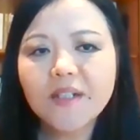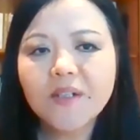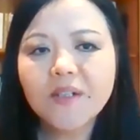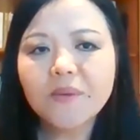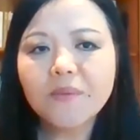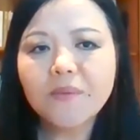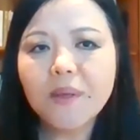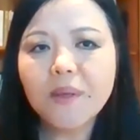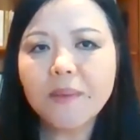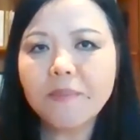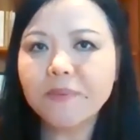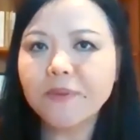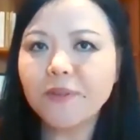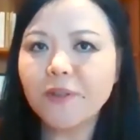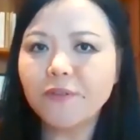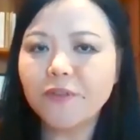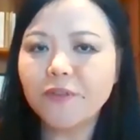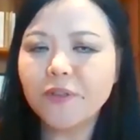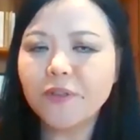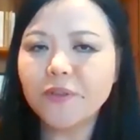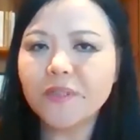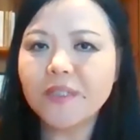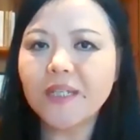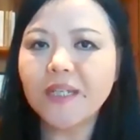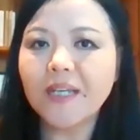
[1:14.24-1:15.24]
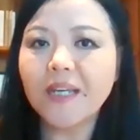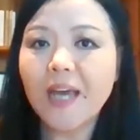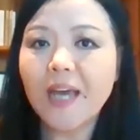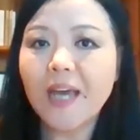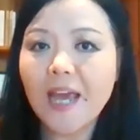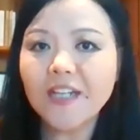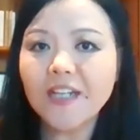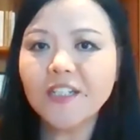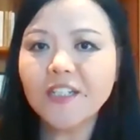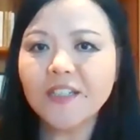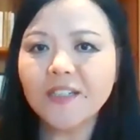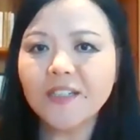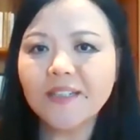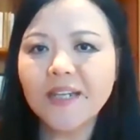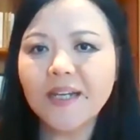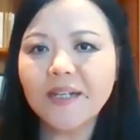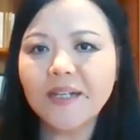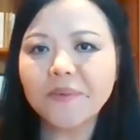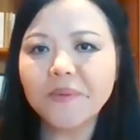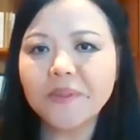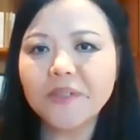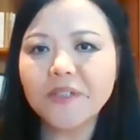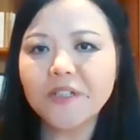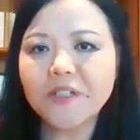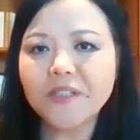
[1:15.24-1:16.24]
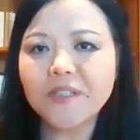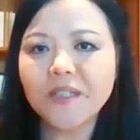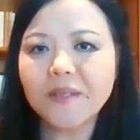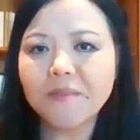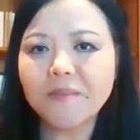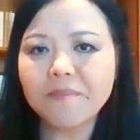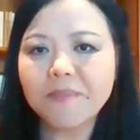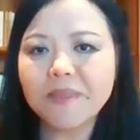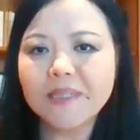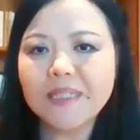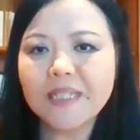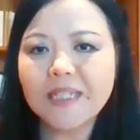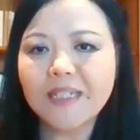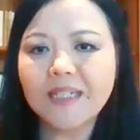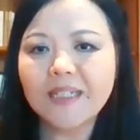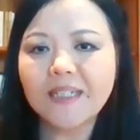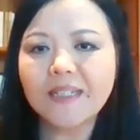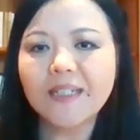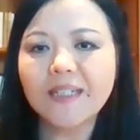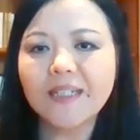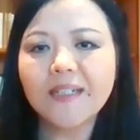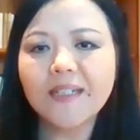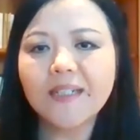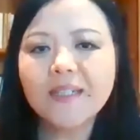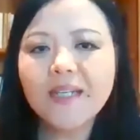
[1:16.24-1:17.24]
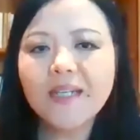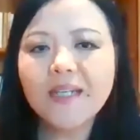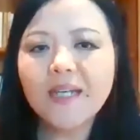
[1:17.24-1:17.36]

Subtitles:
Web novels in Asian languages in particular